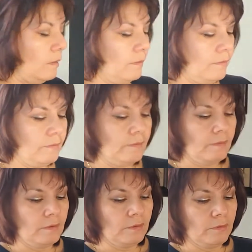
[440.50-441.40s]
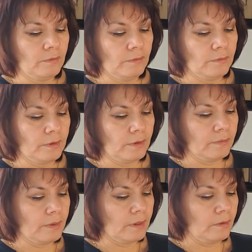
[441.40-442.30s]
So here
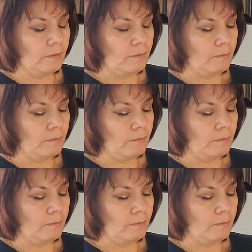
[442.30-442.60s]
we go.